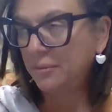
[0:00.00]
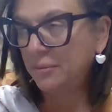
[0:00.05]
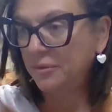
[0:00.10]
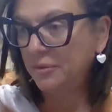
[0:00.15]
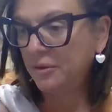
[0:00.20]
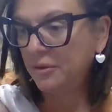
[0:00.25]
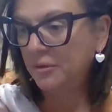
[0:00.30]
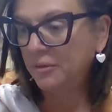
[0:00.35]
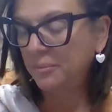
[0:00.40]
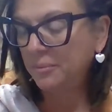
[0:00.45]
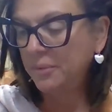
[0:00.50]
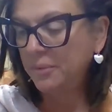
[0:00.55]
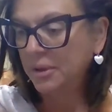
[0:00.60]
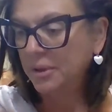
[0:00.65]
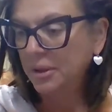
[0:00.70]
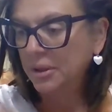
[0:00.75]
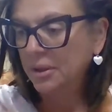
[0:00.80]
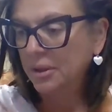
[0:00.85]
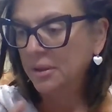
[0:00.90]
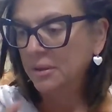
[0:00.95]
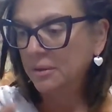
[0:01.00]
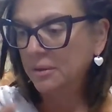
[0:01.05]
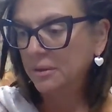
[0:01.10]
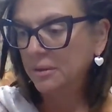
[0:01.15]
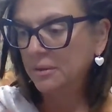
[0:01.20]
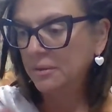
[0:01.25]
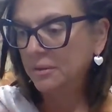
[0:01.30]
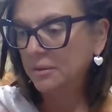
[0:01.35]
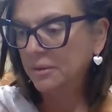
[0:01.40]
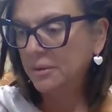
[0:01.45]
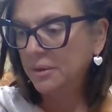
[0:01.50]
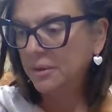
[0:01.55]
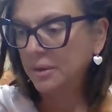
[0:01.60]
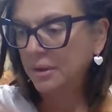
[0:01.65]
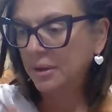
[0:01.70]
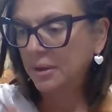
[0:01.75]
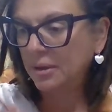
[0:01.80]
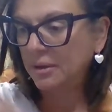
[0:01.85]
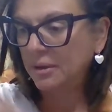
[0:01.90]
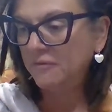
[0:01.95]
Remember that one with all
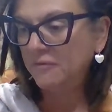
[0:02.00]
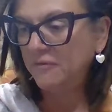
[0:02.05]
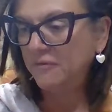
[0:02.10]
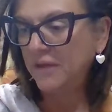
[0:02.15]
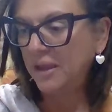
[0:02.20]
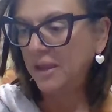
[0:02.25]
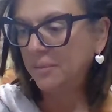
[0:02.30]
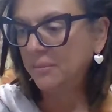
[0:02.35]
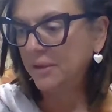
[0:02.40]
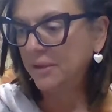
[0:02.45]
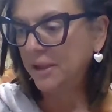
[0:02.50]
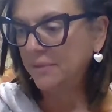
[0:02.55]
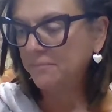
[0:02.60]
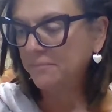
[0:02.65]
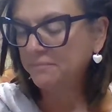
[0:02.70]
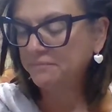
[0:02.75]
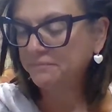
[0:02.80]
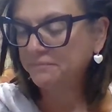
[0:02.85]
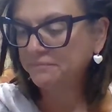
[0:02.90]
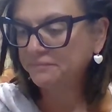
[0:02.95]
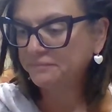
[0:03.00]
the family,